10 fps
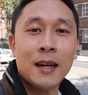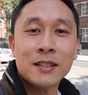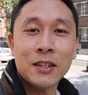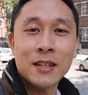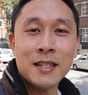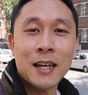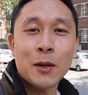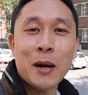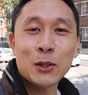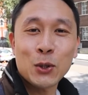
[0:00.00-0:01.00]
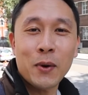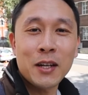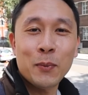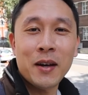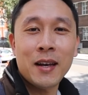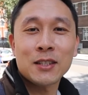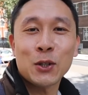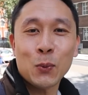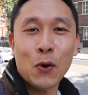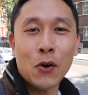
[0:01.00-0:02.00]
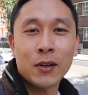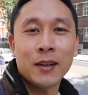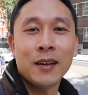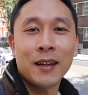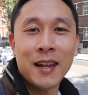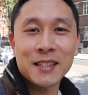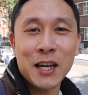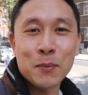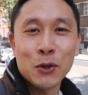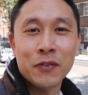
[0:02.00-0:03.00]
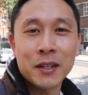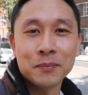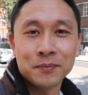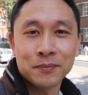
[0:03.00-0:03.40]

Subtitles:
It's going to take about 20 minutes to walk. Let's get moving.